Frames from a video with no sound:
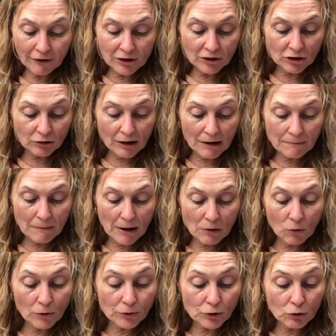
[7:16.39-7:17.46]
So that my
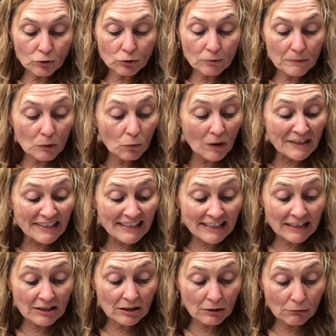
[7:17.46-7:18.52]
order total would be
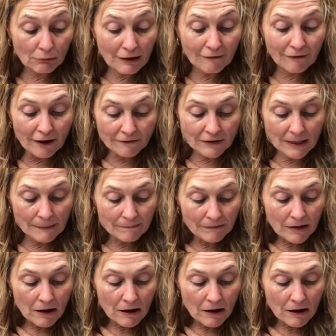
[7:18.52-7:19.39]
$163.50.